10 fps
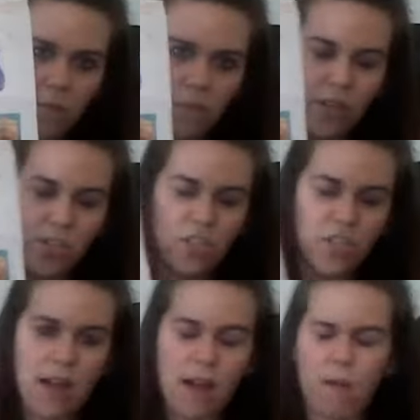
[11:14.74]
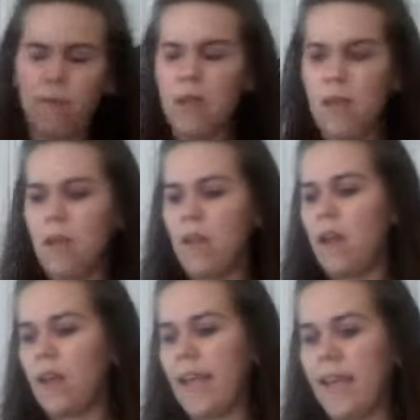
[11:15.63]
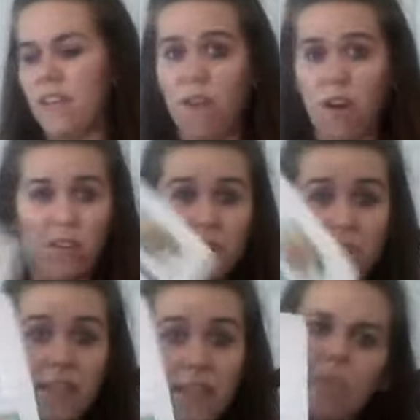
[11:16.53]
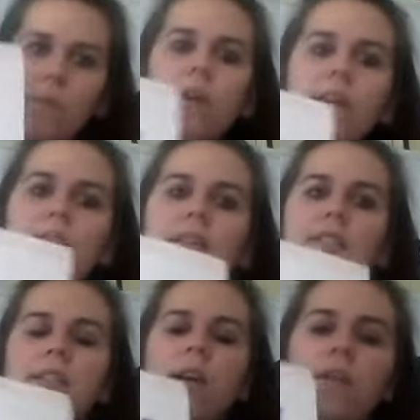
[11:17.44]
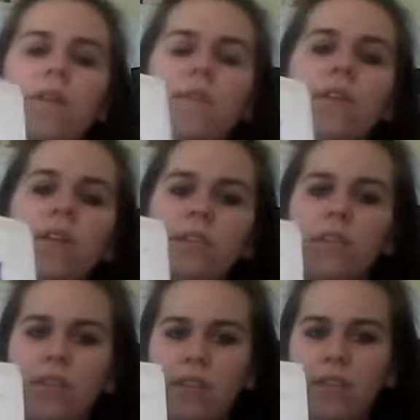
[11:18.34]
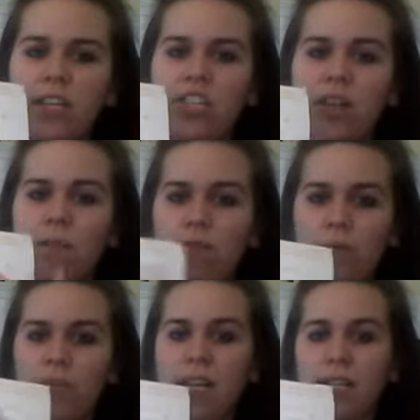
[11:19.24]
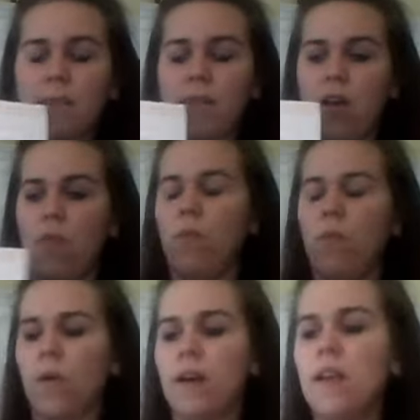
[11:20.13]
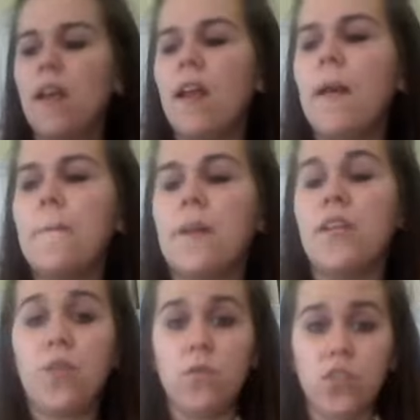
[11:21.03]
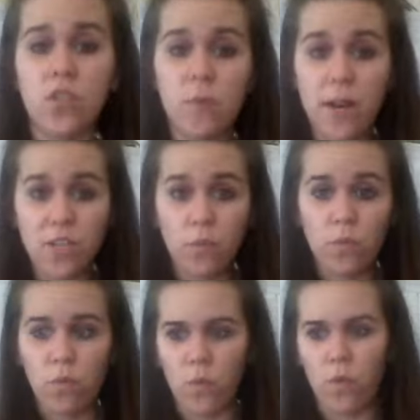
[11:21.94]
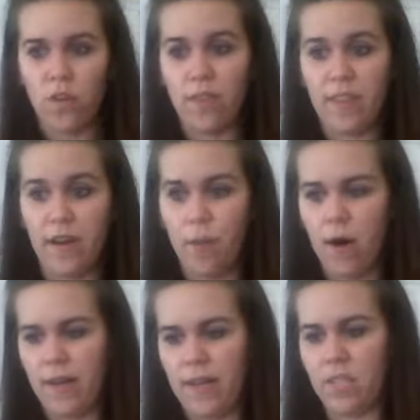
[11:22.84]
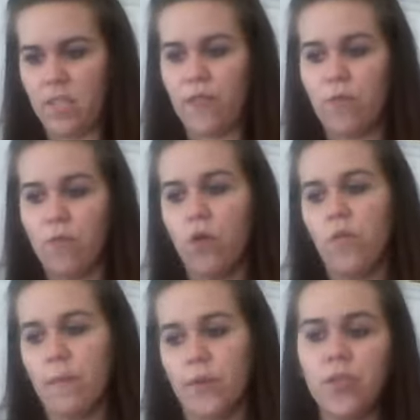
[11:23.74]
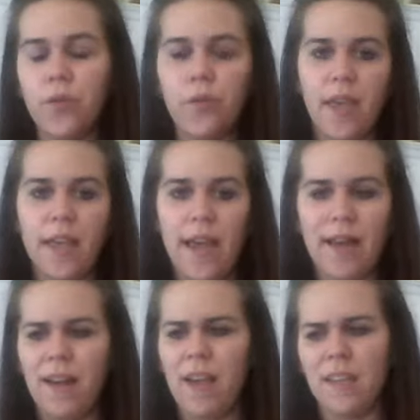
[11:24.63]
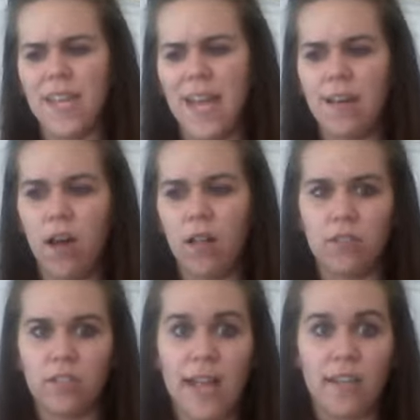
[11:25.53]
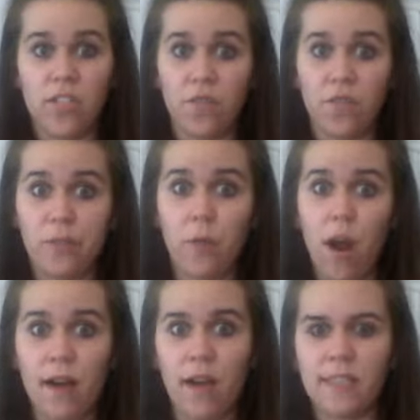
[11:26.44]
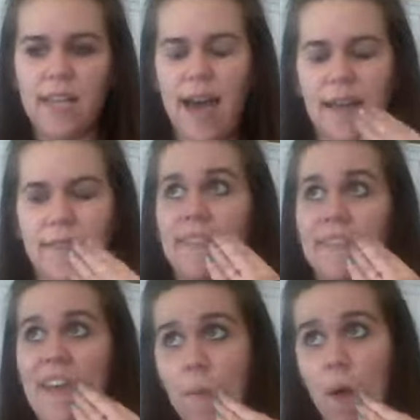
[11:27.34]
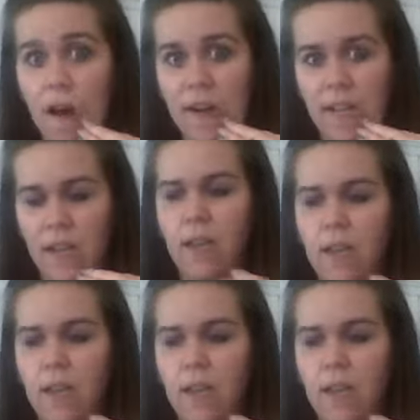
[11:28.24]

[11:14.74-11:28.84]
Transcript: which Katie Farner did this one. So each number represents something on the board, and you would use your perpetual reward for their party. So if they roll the number 2, they get $10 extra free products at their party.